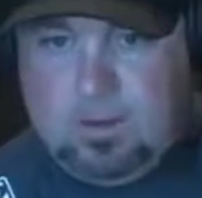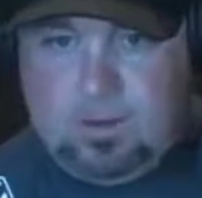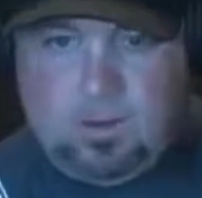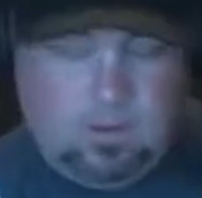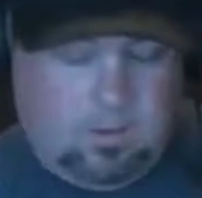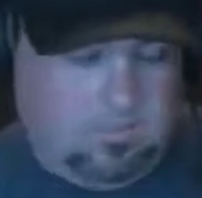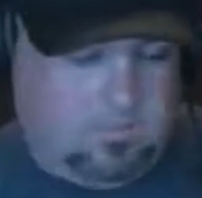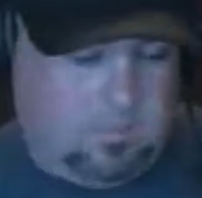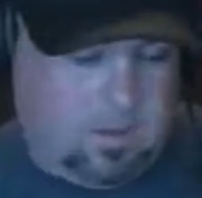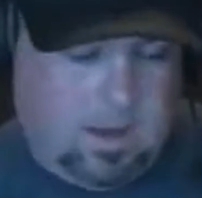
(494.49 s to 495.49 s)
you know,
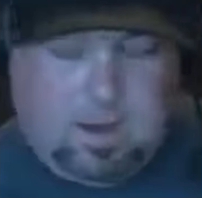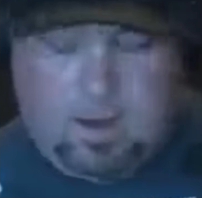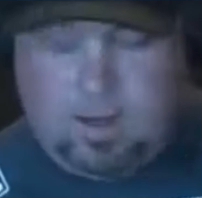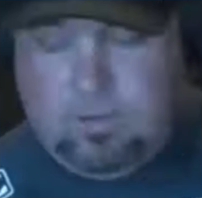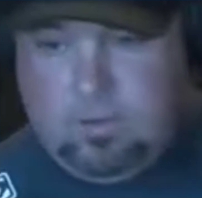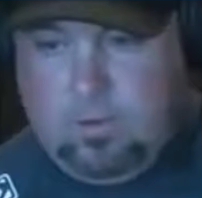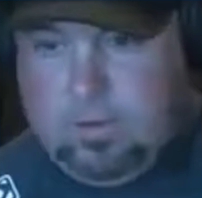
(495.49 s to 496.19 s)
I, I, don't know.